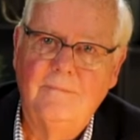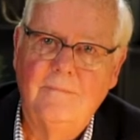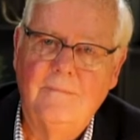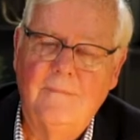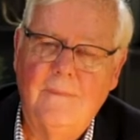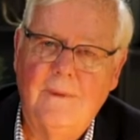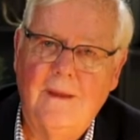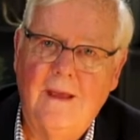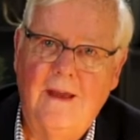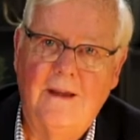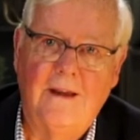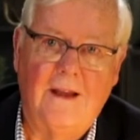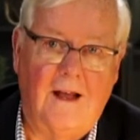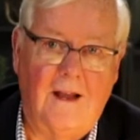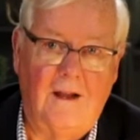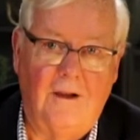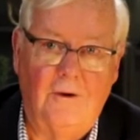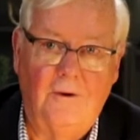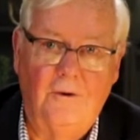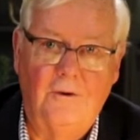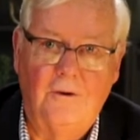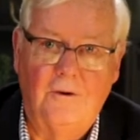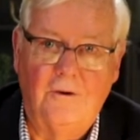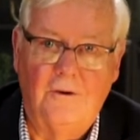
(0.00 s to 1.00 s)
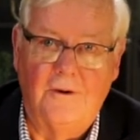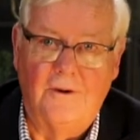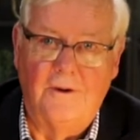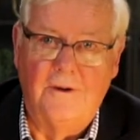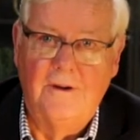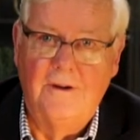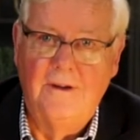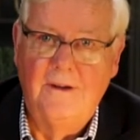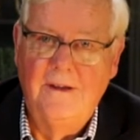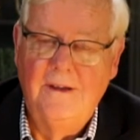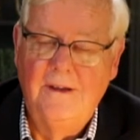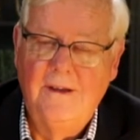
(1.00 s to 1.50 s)
And our Lord
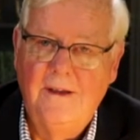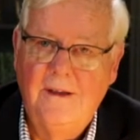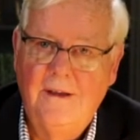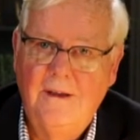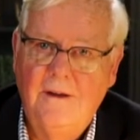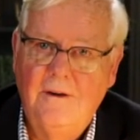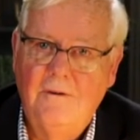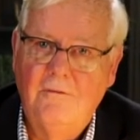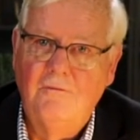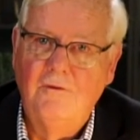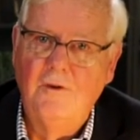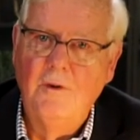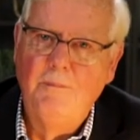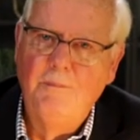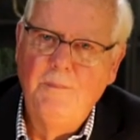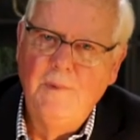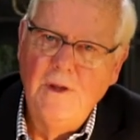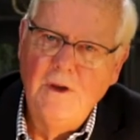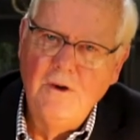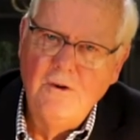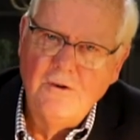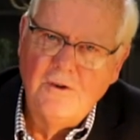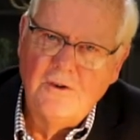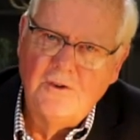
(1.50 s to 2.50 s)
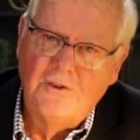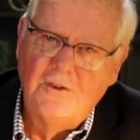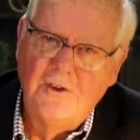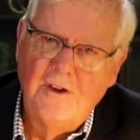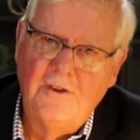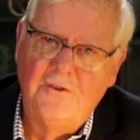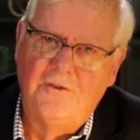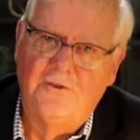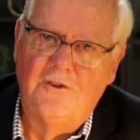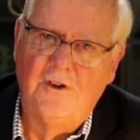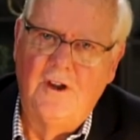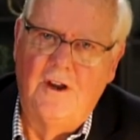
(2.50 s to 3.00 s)
rebukes
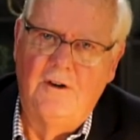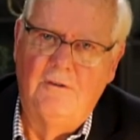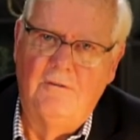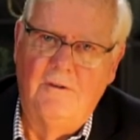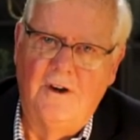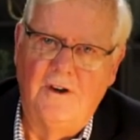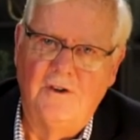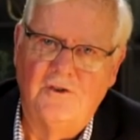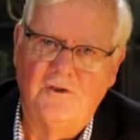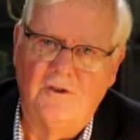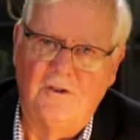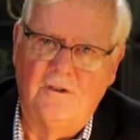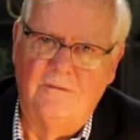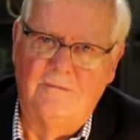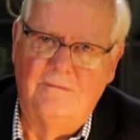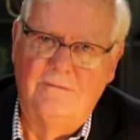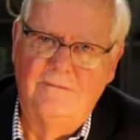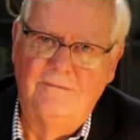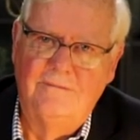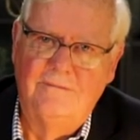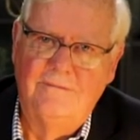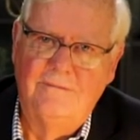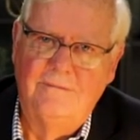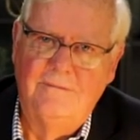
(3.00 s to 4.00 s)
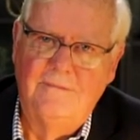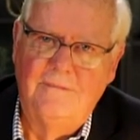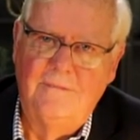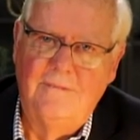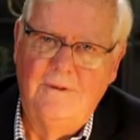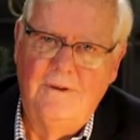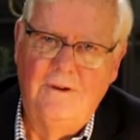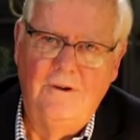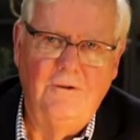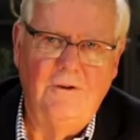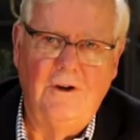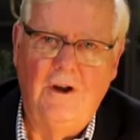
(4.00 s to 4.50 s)
his generation.
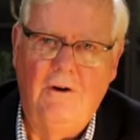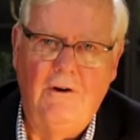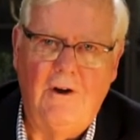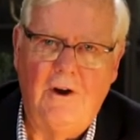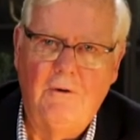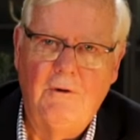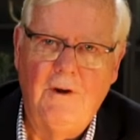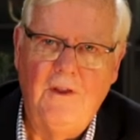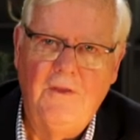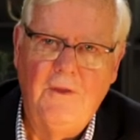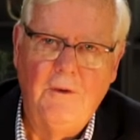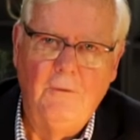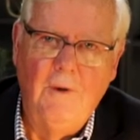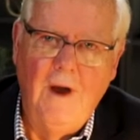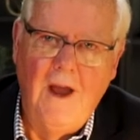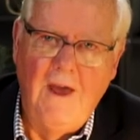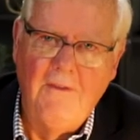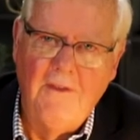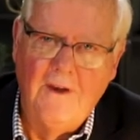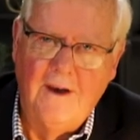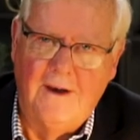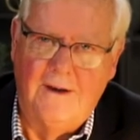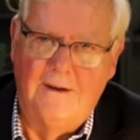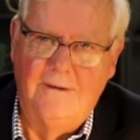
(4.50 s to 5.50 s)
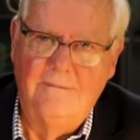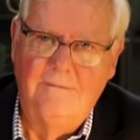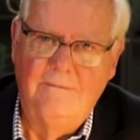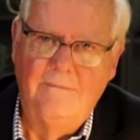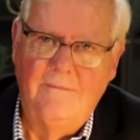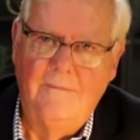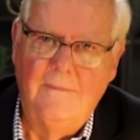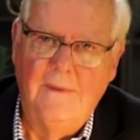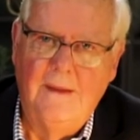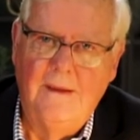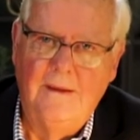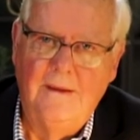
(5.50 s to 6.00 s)
You know how to read the weather,
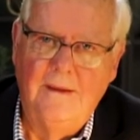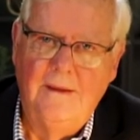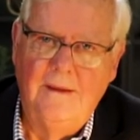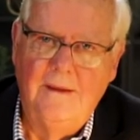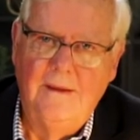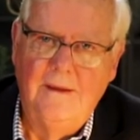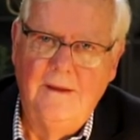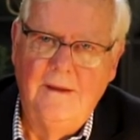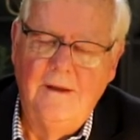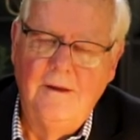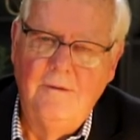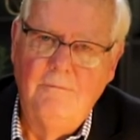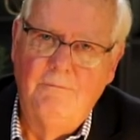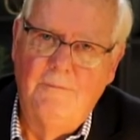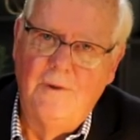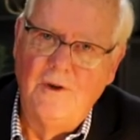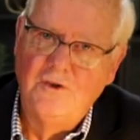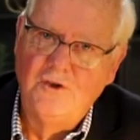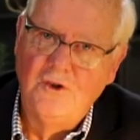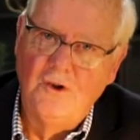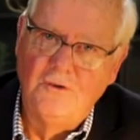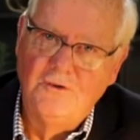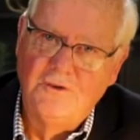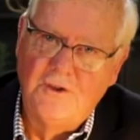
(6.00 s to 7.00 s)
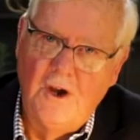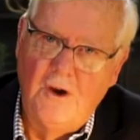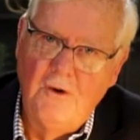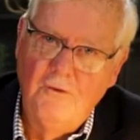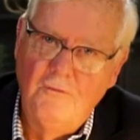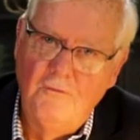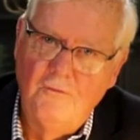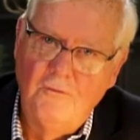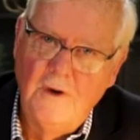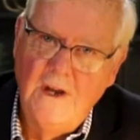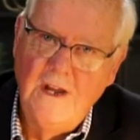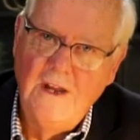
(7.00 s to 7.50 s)
but you
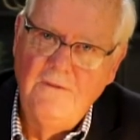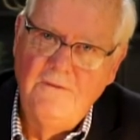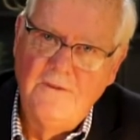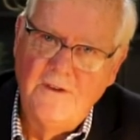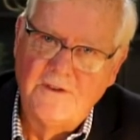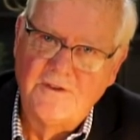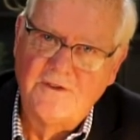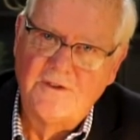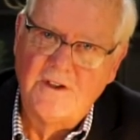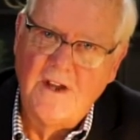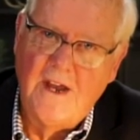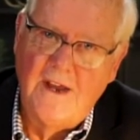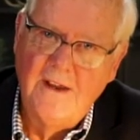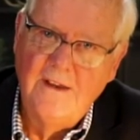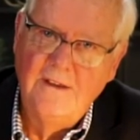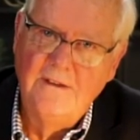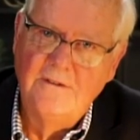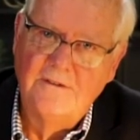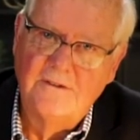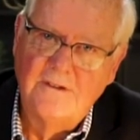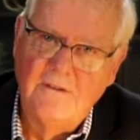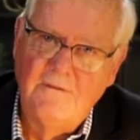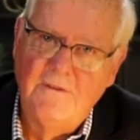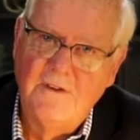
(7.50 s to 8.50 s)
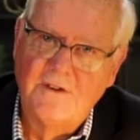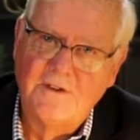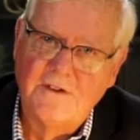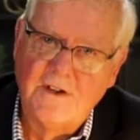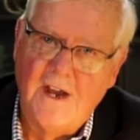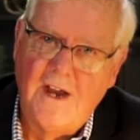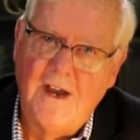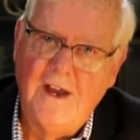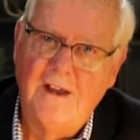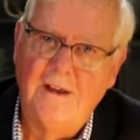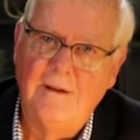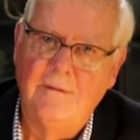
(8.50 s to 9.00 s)
don't read the signs of the
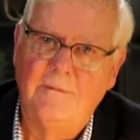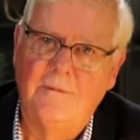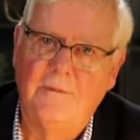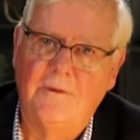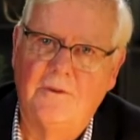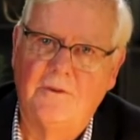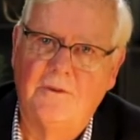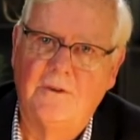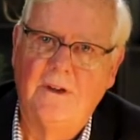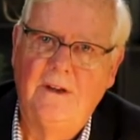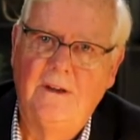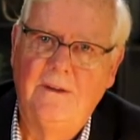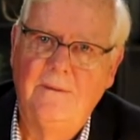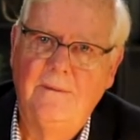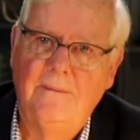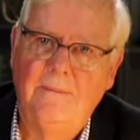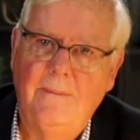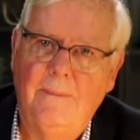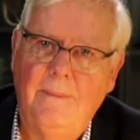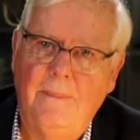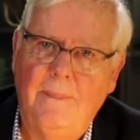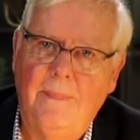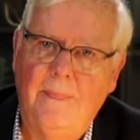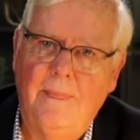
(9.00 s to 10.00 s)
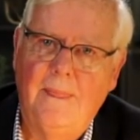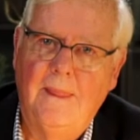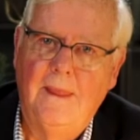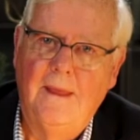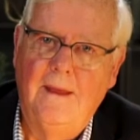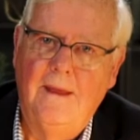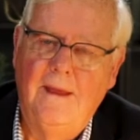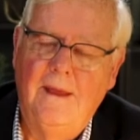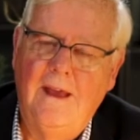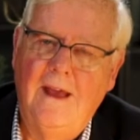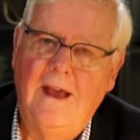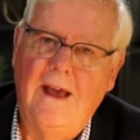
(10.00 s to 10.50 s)
times.
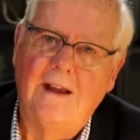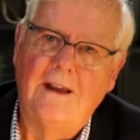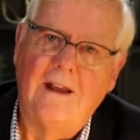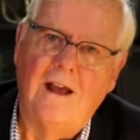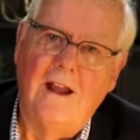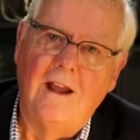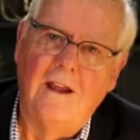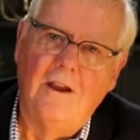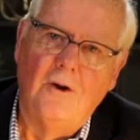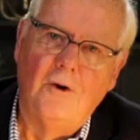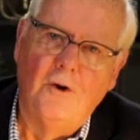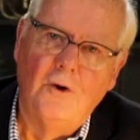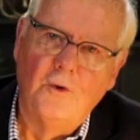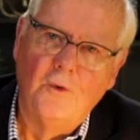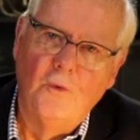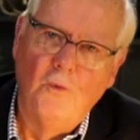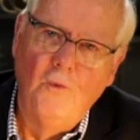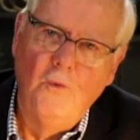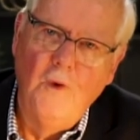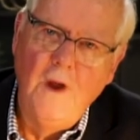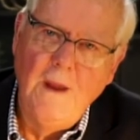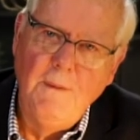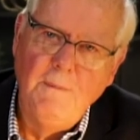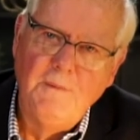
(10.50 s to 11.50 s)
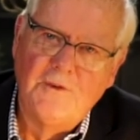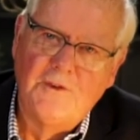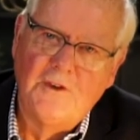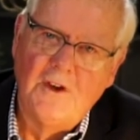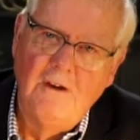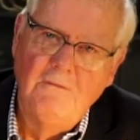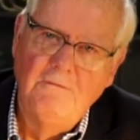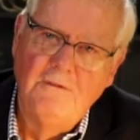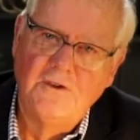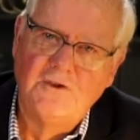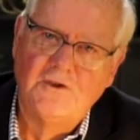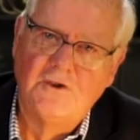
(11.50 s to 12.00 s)
And our Lord weeps
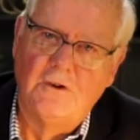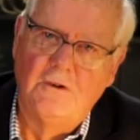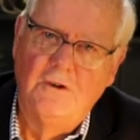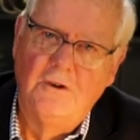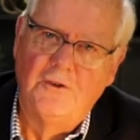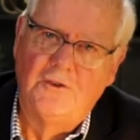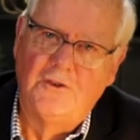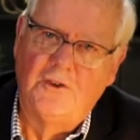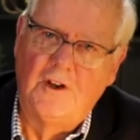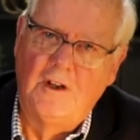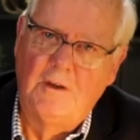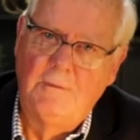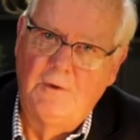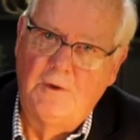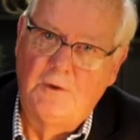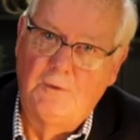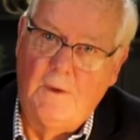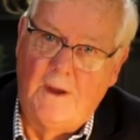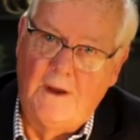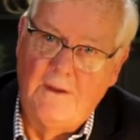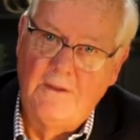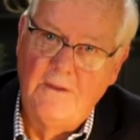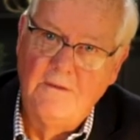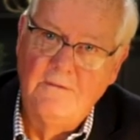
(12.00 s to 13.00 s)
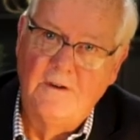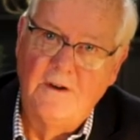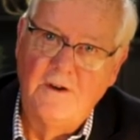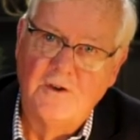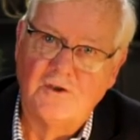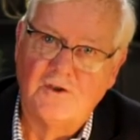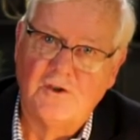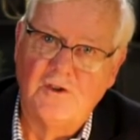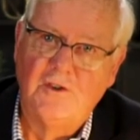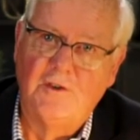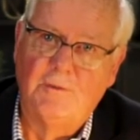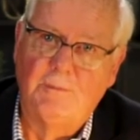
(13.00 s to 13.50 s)
over Jerusalem, as one of the
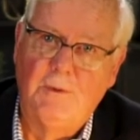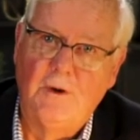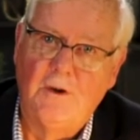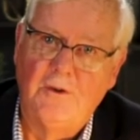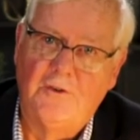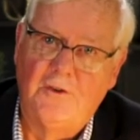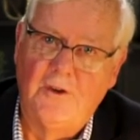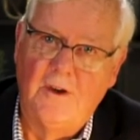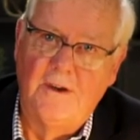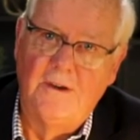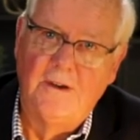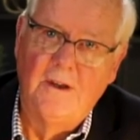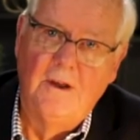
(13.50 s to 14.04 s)
versions puts it,